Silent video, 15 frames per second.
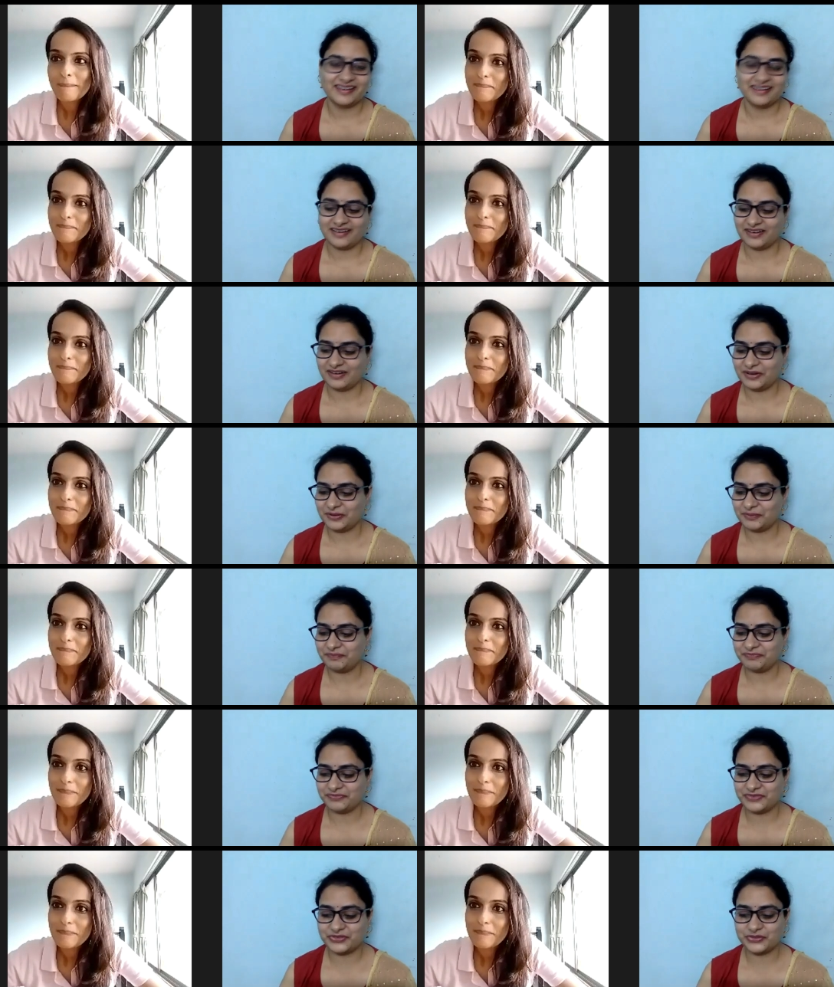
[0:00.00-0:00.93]
Speaker 1: Um,
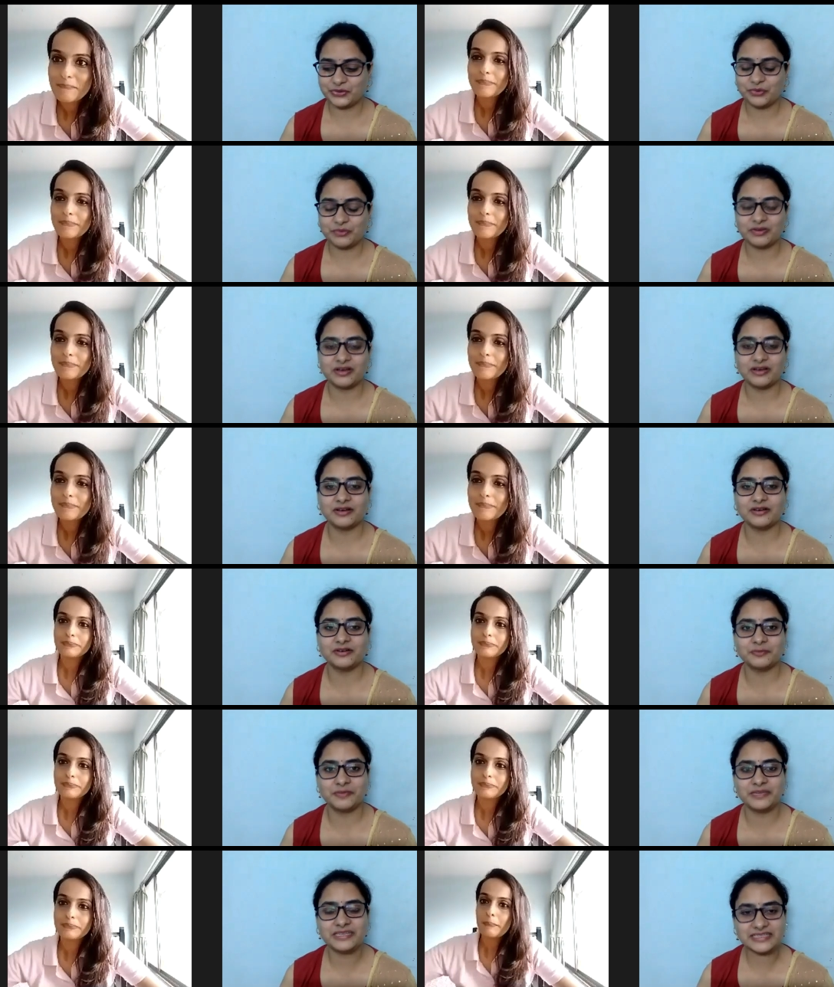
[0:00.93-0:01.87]
so
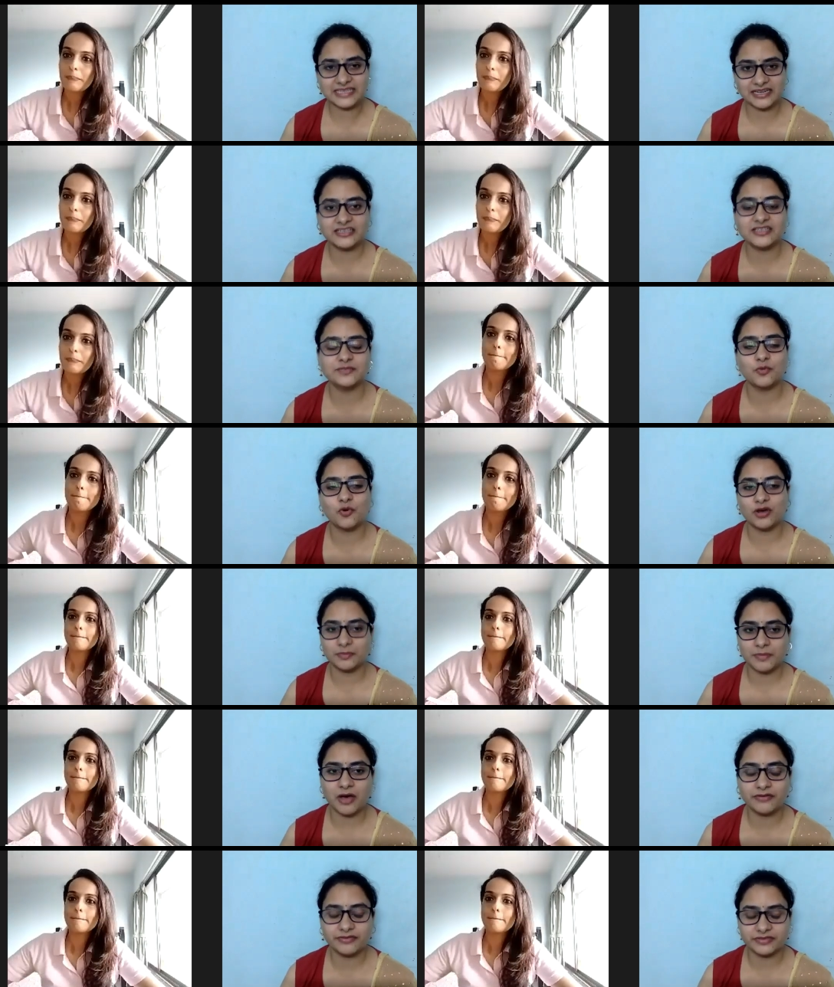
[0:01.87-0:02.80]
please tell us more
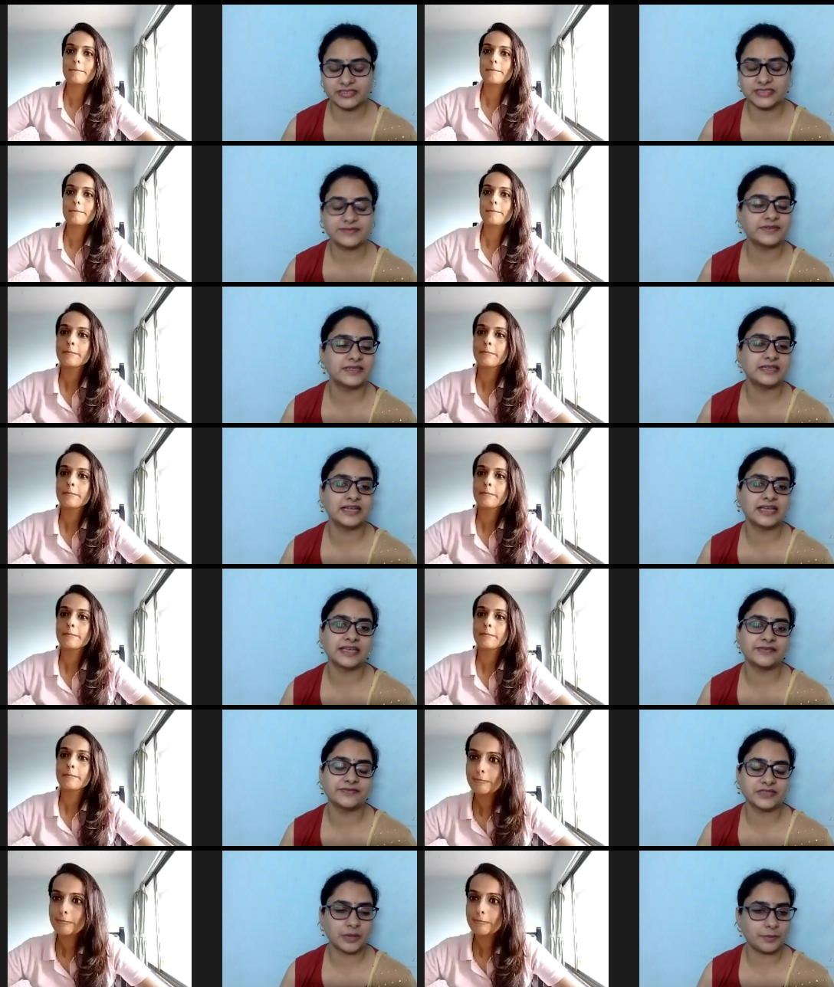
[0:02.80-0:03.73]
about this field. Like
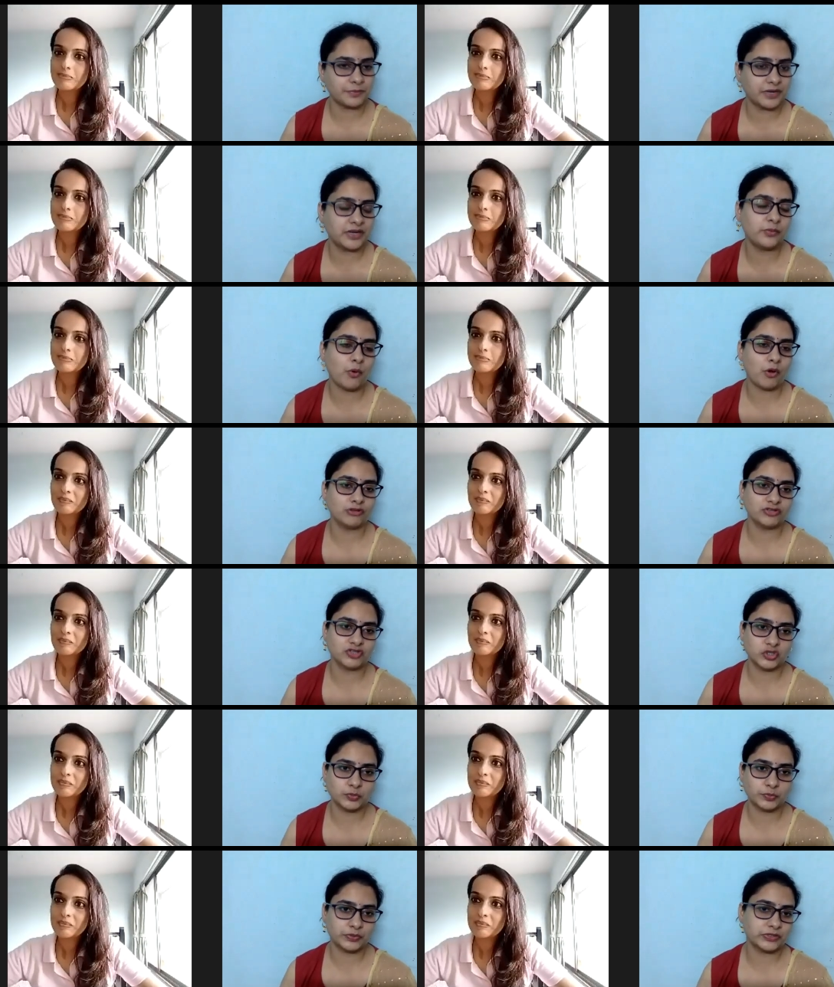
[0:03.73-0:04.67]
if somebody wants
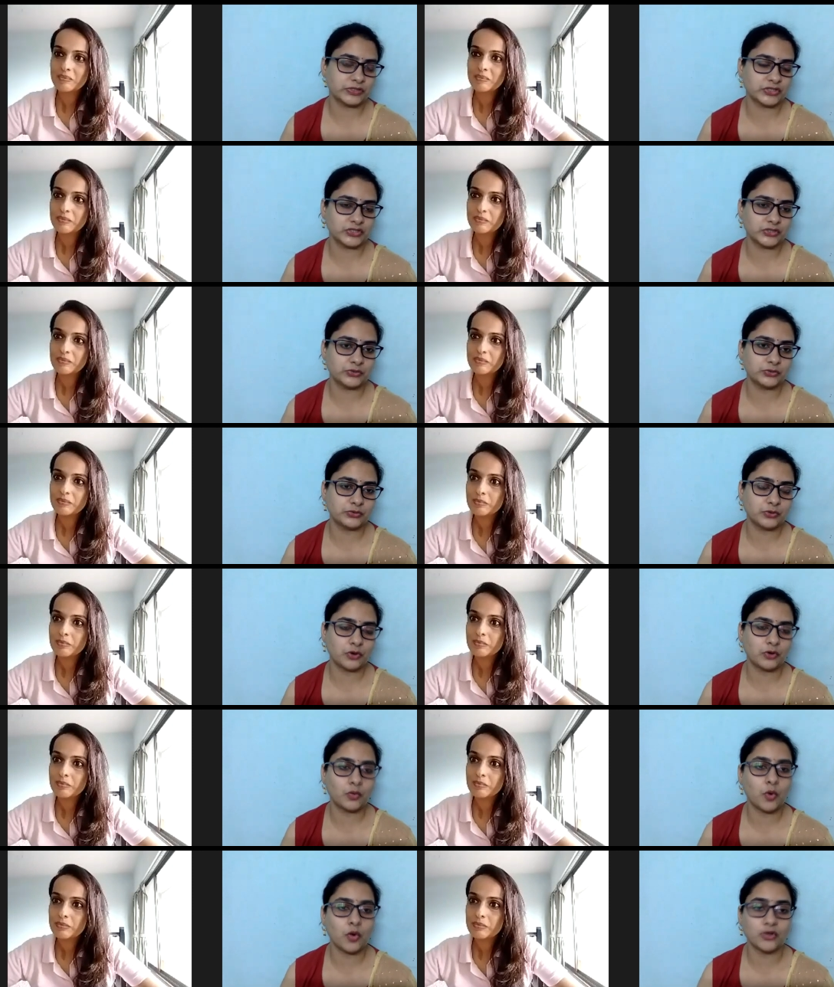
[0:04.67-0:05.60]
to pursue
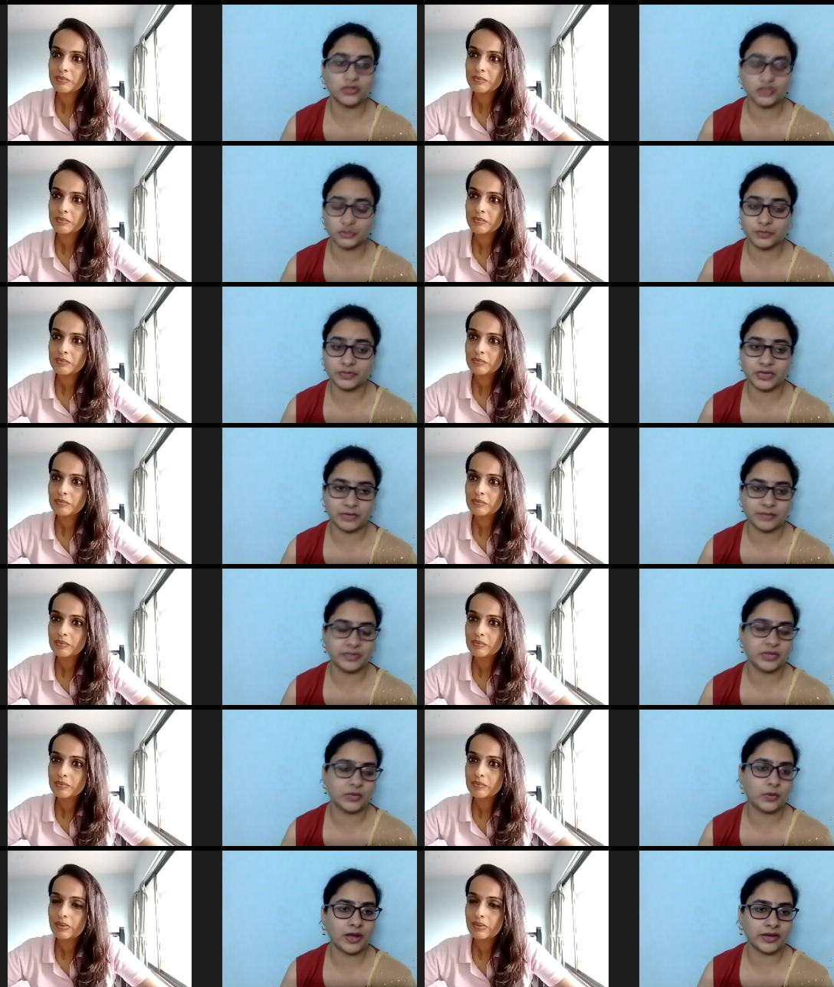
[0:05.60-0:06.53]
or wants to become an
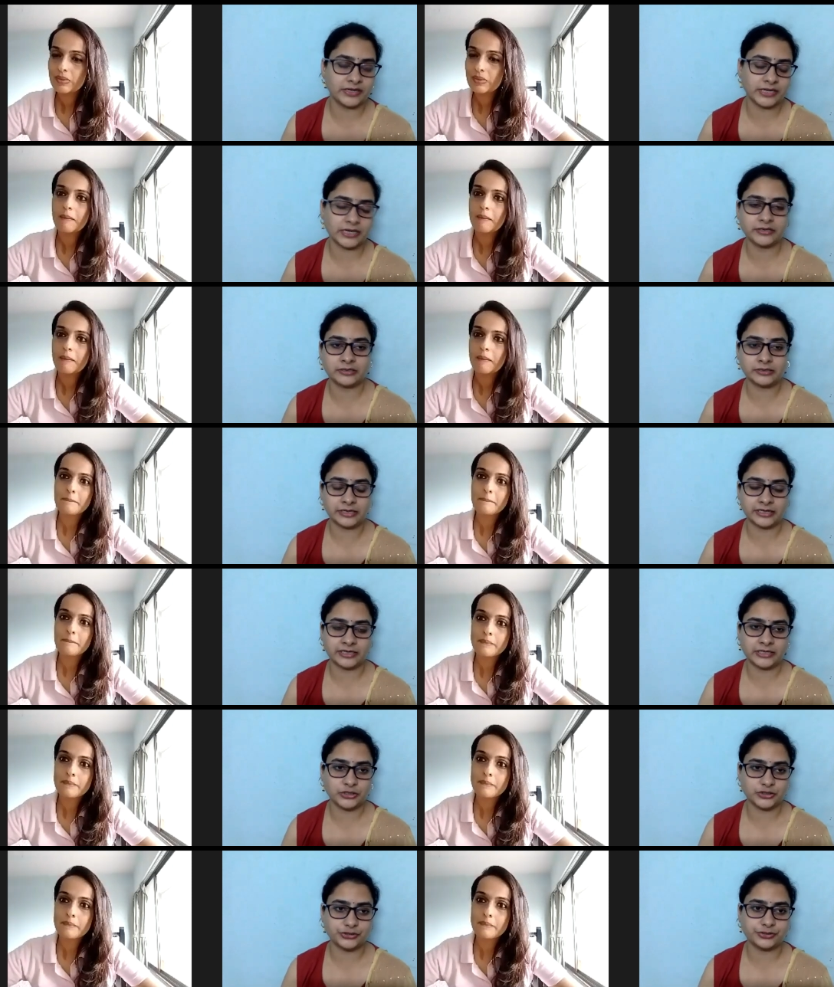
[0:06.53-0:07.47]
equine dental
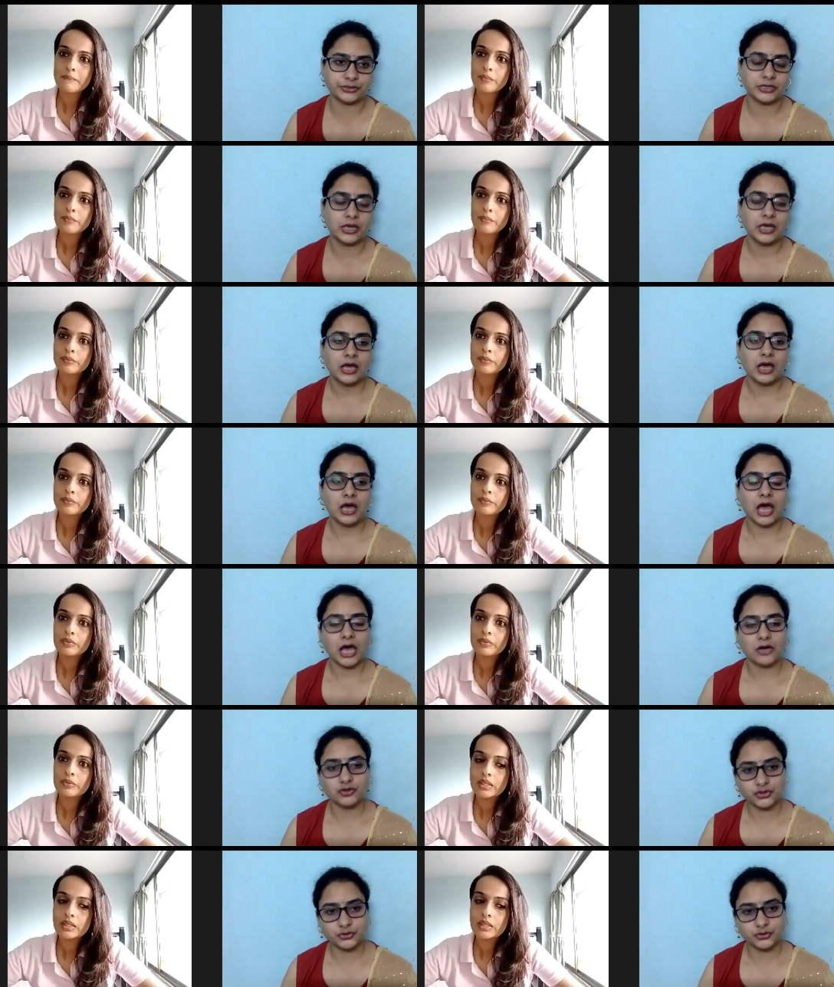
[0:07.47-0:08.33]
technician, how